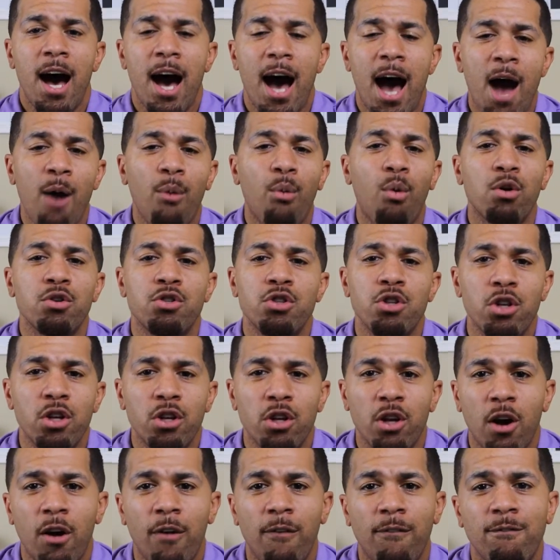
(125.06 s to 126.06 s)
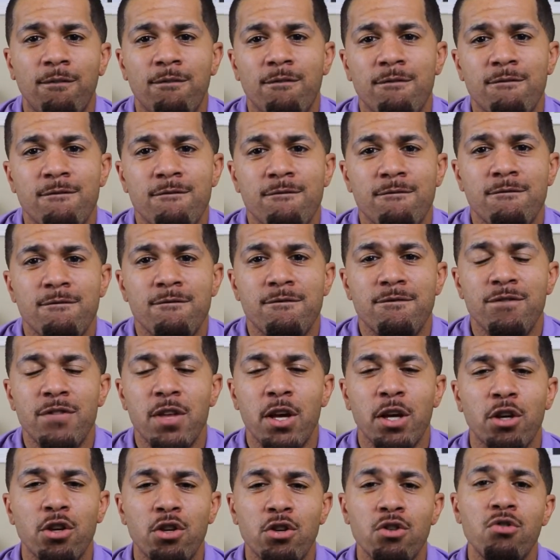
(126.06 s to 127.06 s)
I want you to know
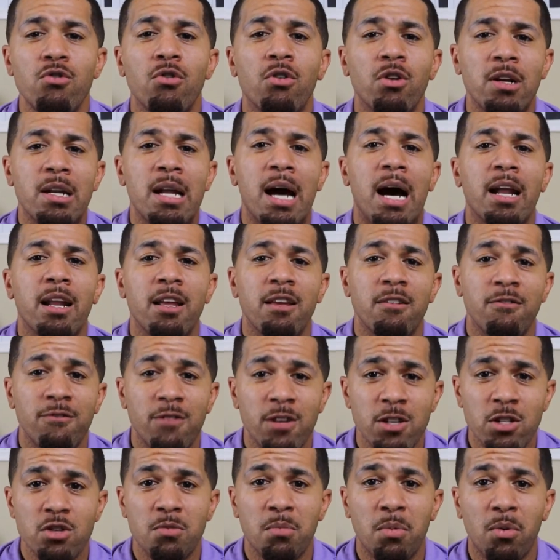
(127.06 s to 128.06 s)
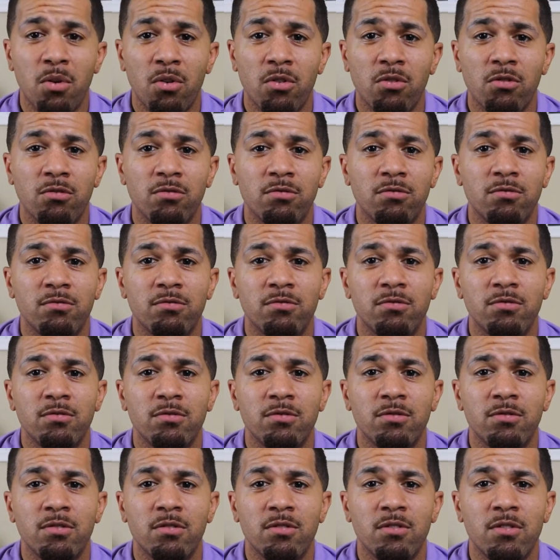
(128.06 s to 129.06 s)
that you are not invisible.
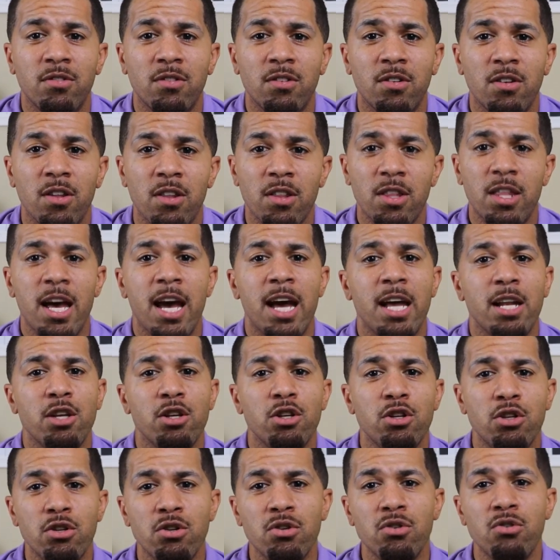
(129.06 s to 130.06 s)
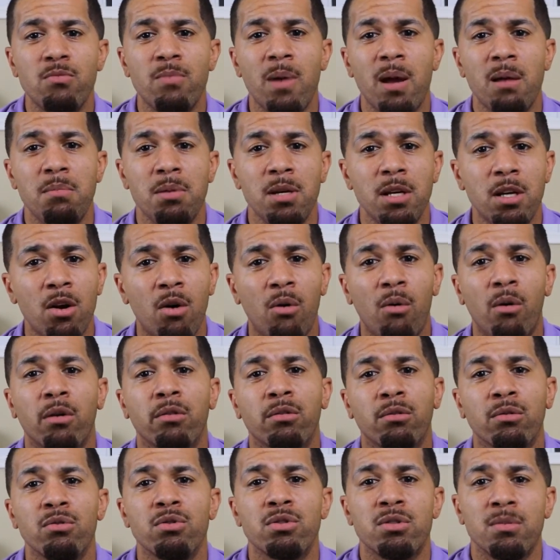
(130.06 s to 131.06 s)
That you may be going
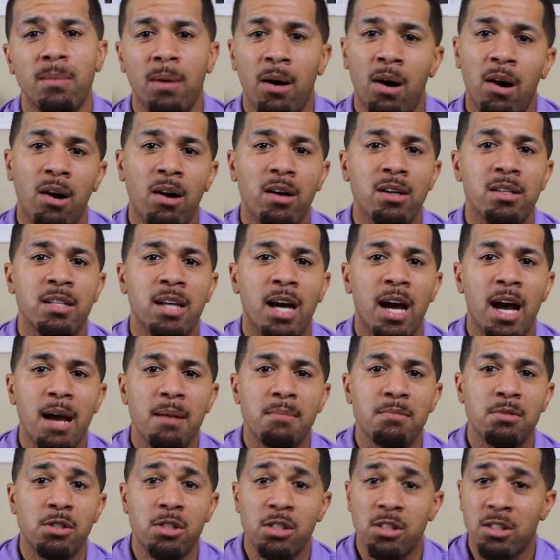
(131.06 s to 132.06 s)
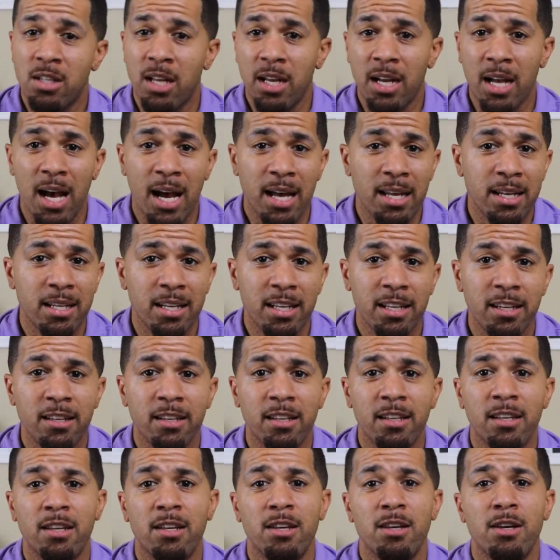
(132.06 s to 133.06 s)
through some hard times just like I did.
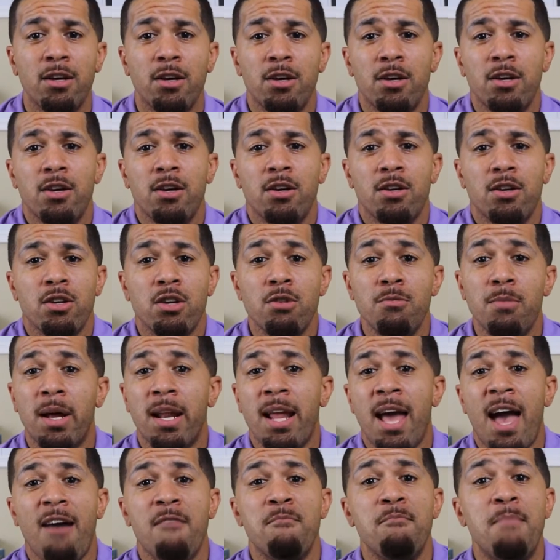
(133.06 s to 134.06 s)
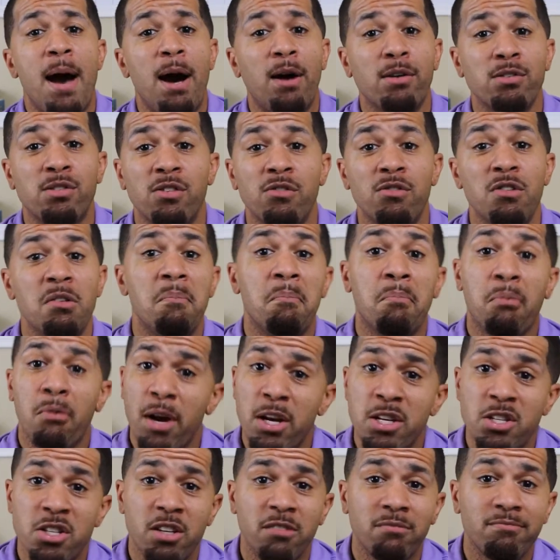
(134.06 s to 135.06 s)
You might have bouts of
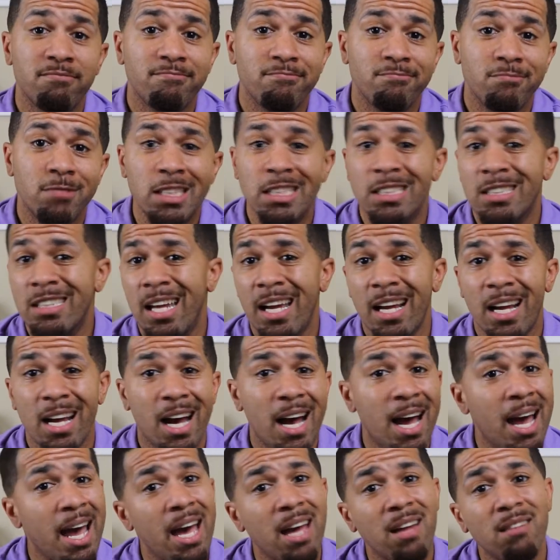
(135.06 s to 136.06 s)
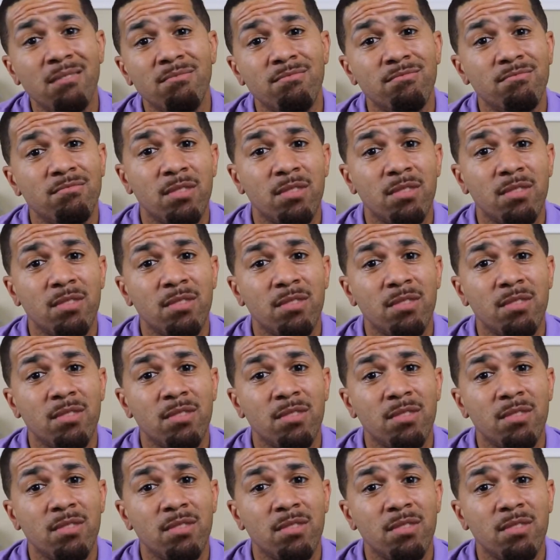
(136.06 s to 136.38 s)
depression just like I had.